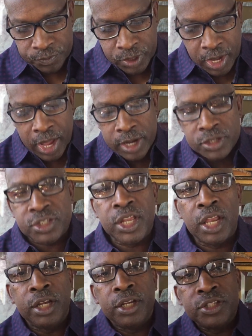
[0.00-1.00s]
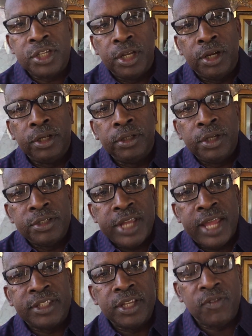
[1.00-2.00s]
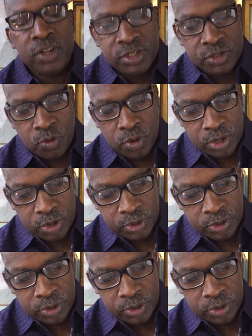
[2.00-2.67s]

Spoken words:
God is telling us here. There's activities going